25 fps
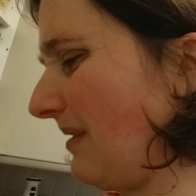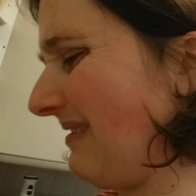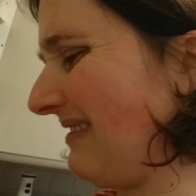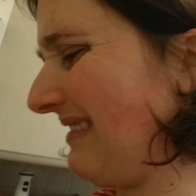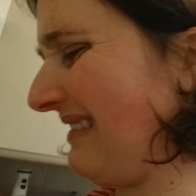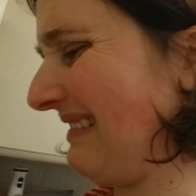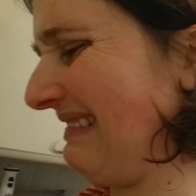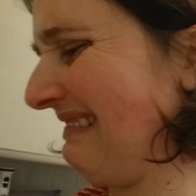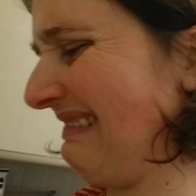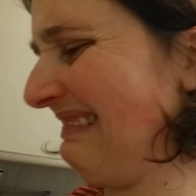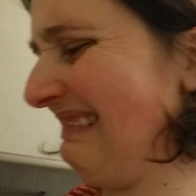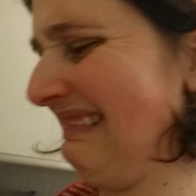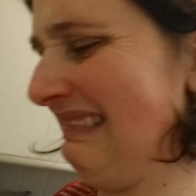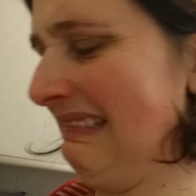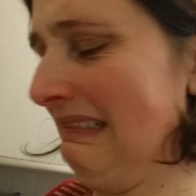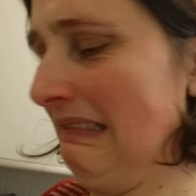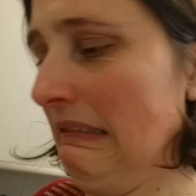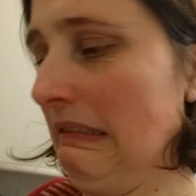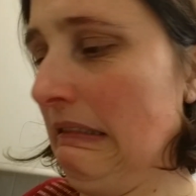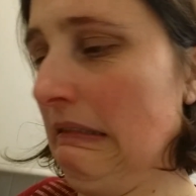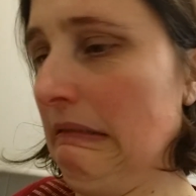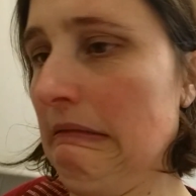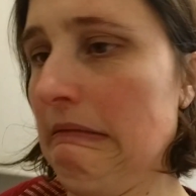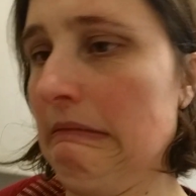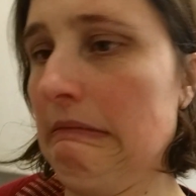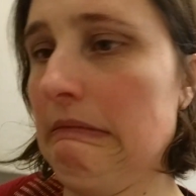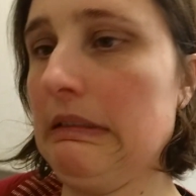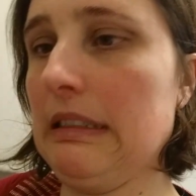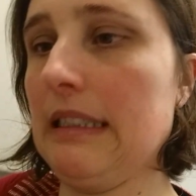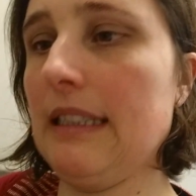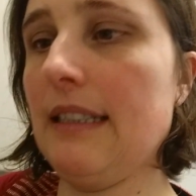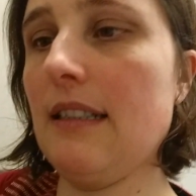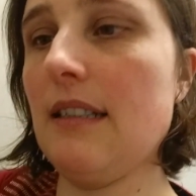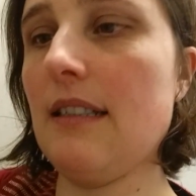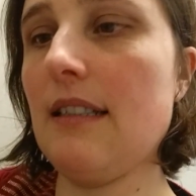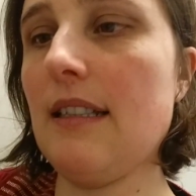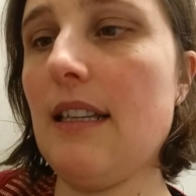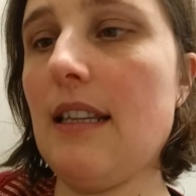can
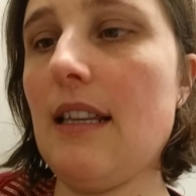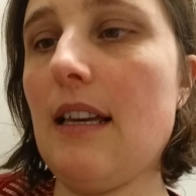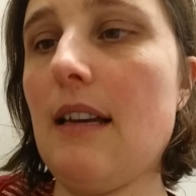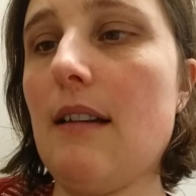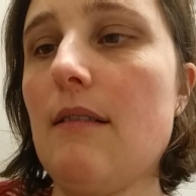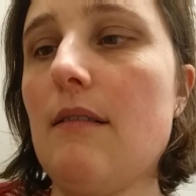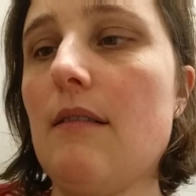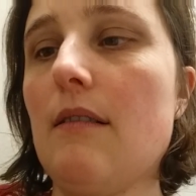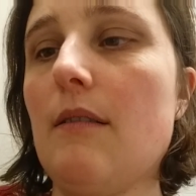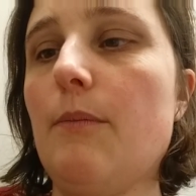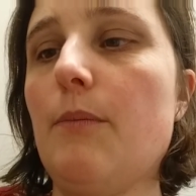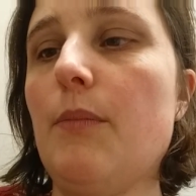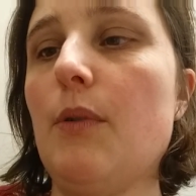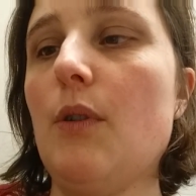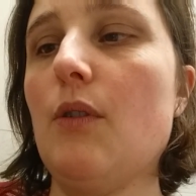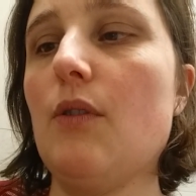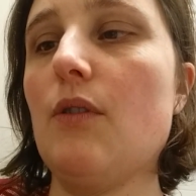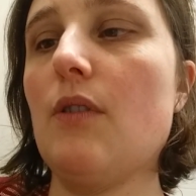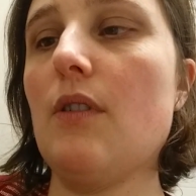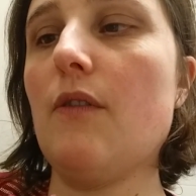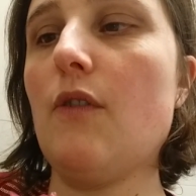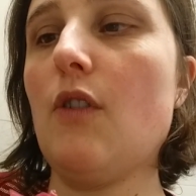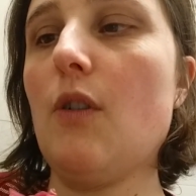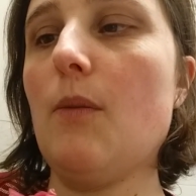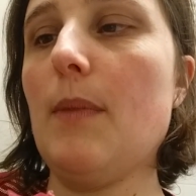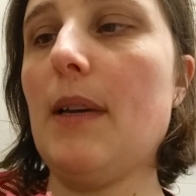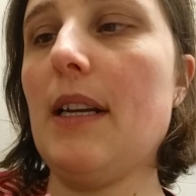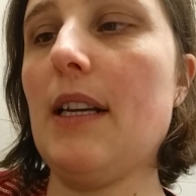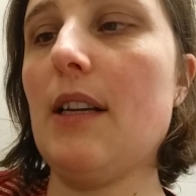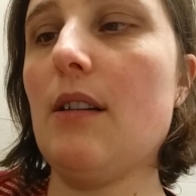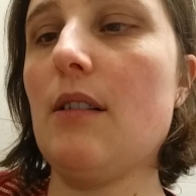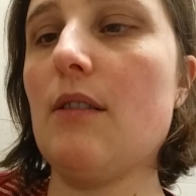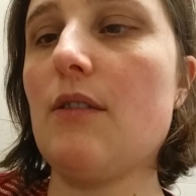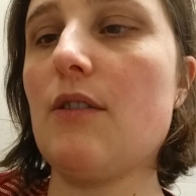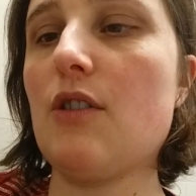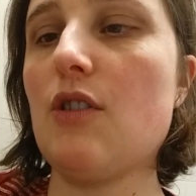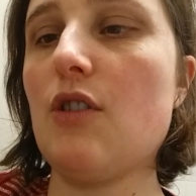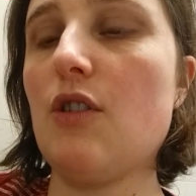you see that? I've got my
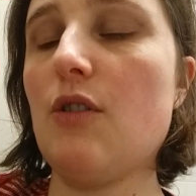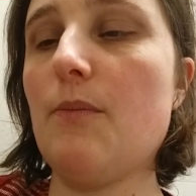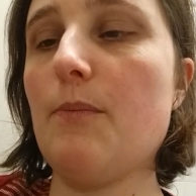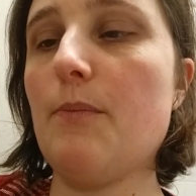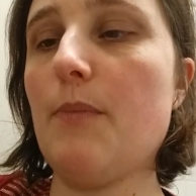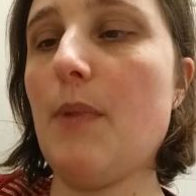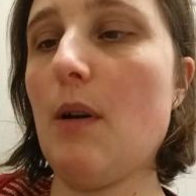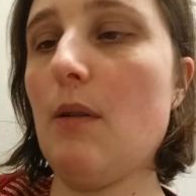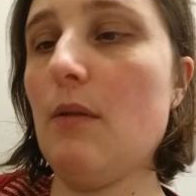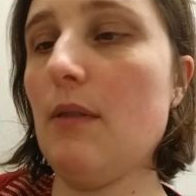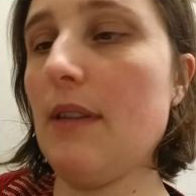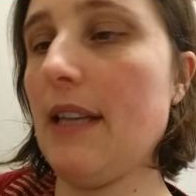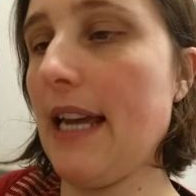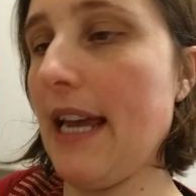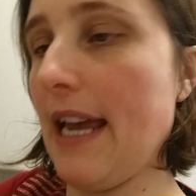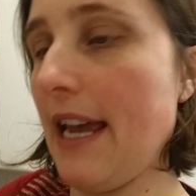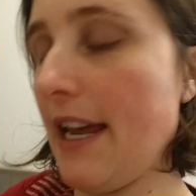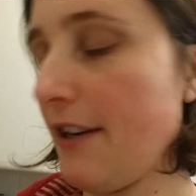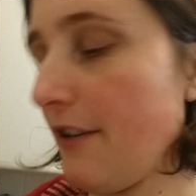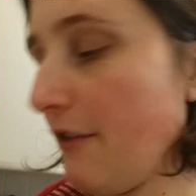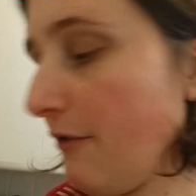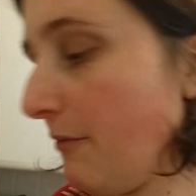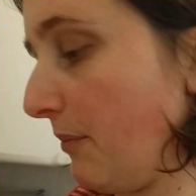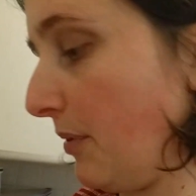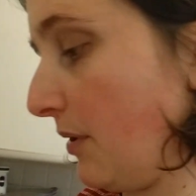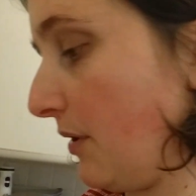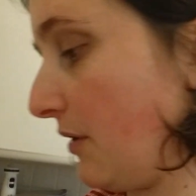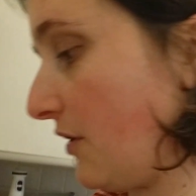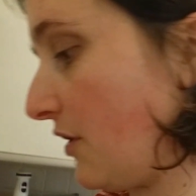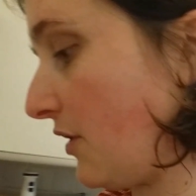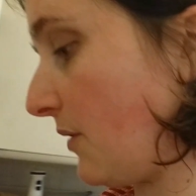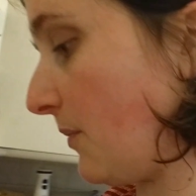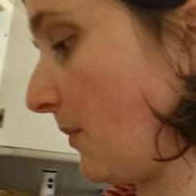little soup bowl there, and I've put the